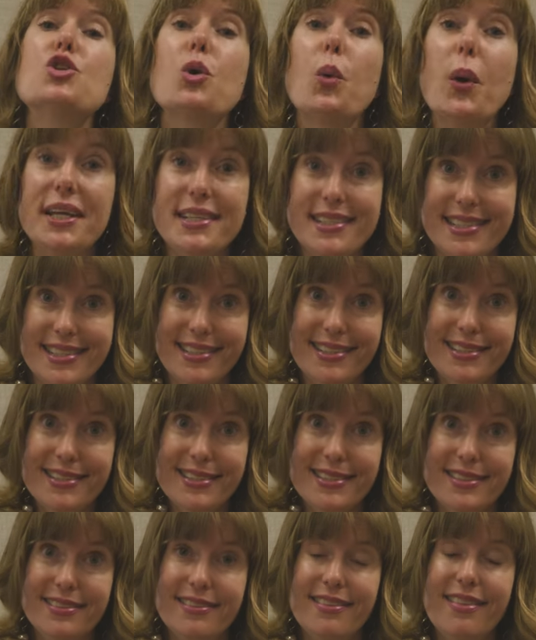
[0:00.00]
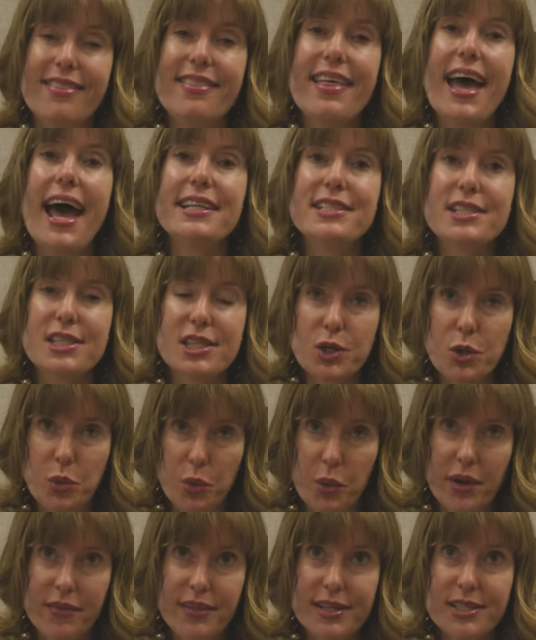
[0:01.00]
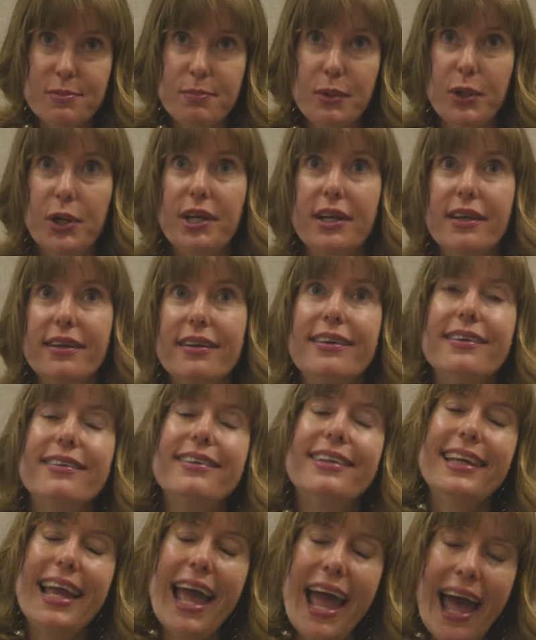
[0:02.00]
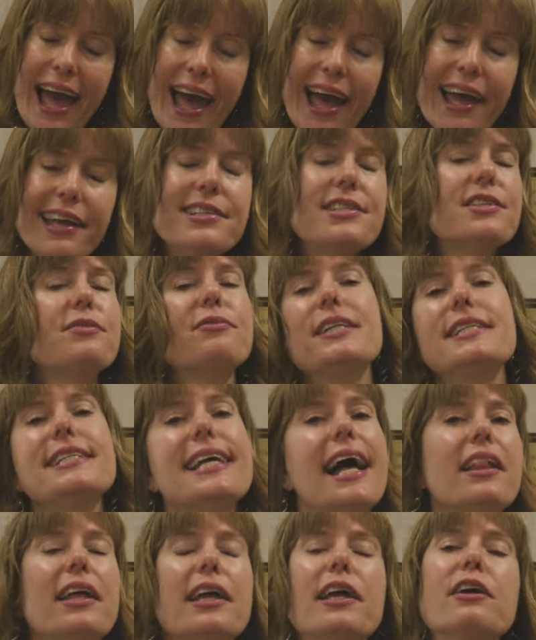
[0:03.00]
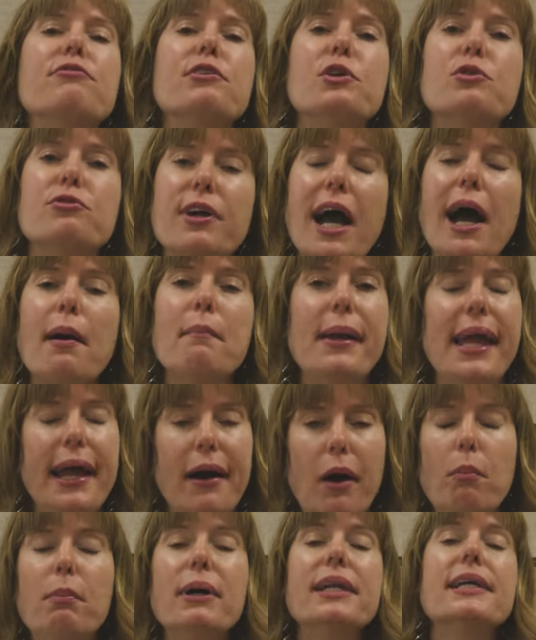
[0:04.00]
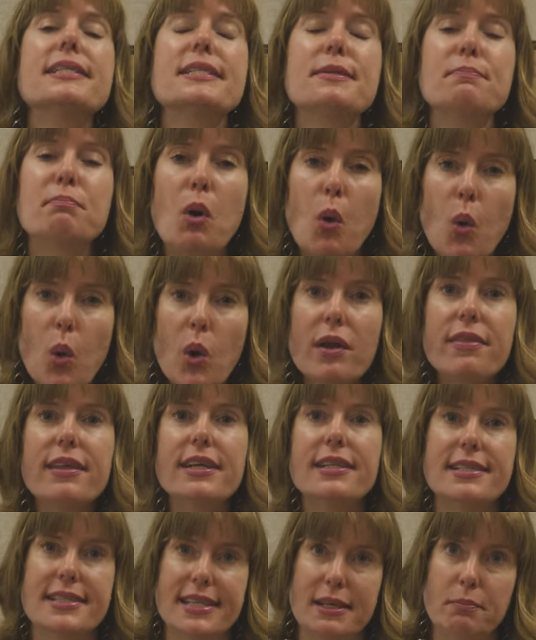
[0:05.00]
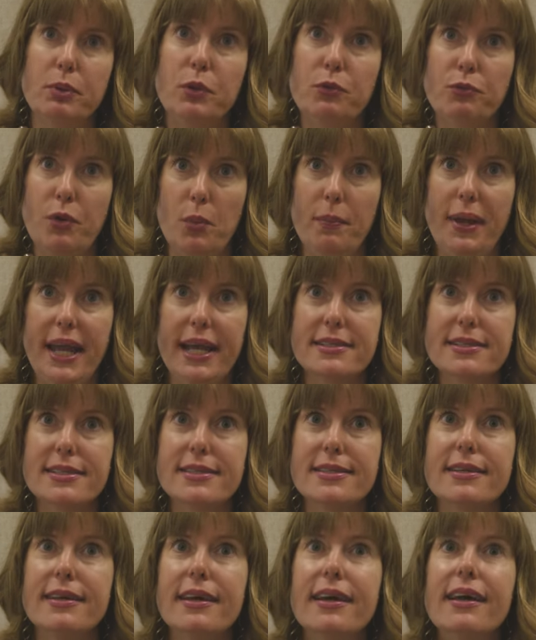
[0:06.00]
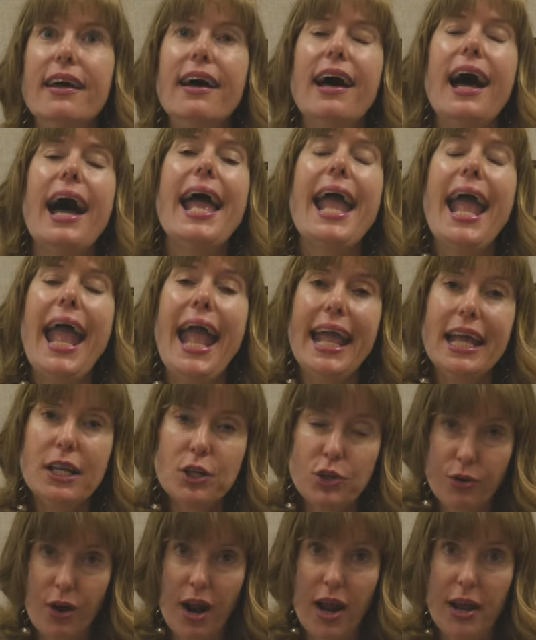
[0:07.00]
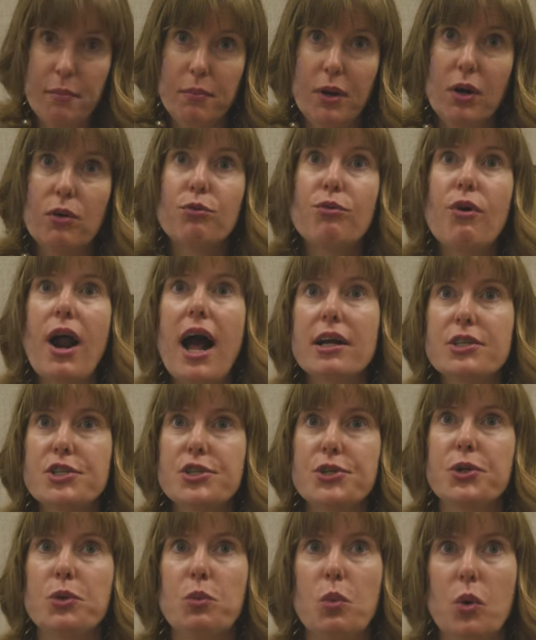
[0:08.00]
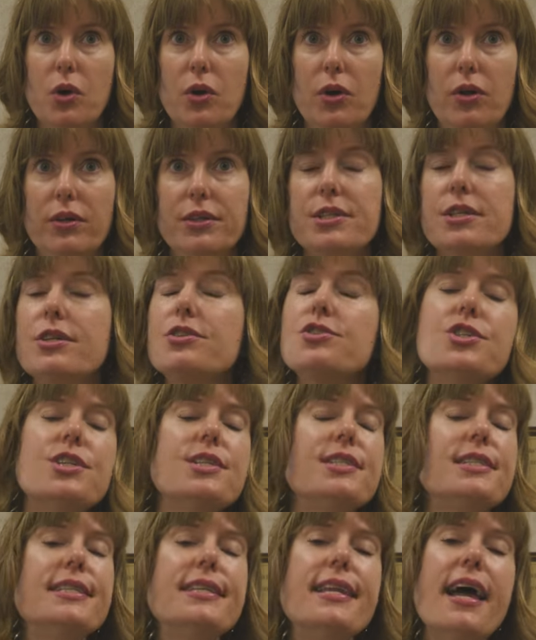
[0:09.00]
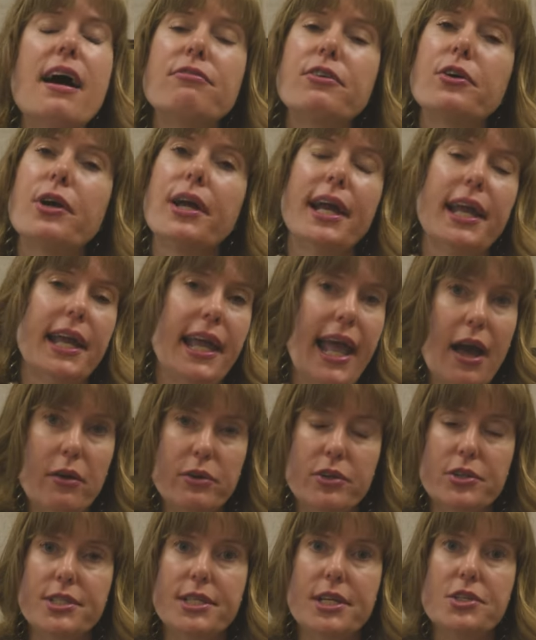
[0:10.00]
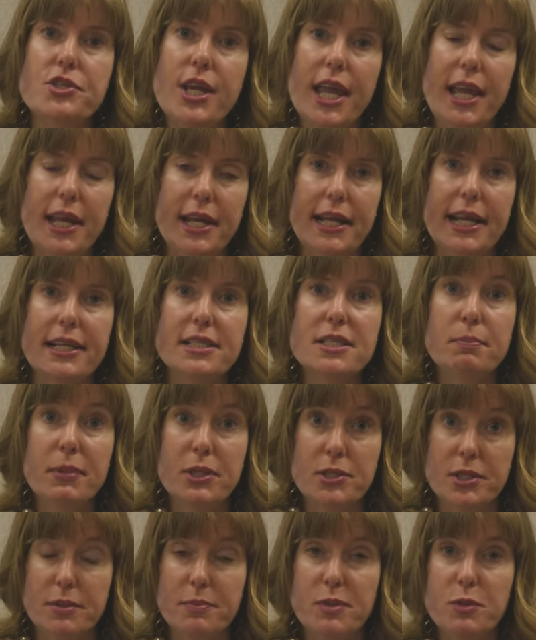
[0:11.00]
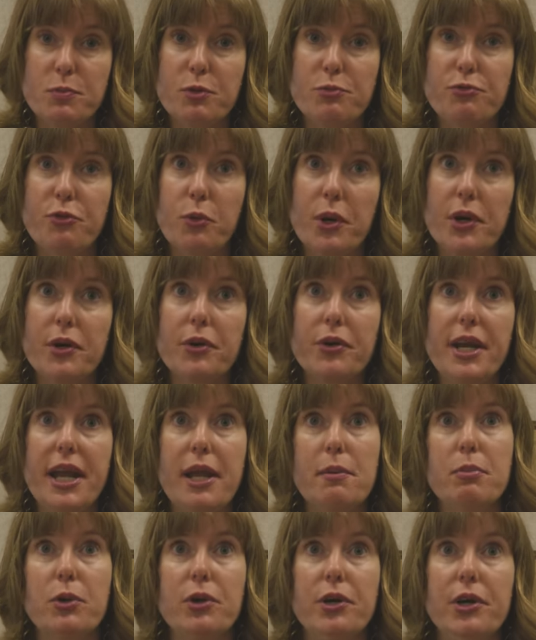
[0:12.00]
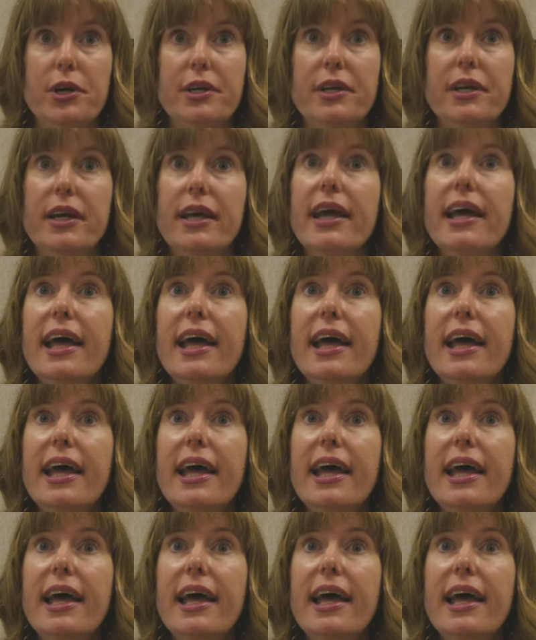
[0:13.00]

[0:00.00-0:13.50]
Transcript: Choices. That's the core of this book. Yeah, it's a retelling of You've Got Mail, but it's more than a simple romance. A hate crime rocks her world. She's never encountered such hate against Muslims before in her neighborhood.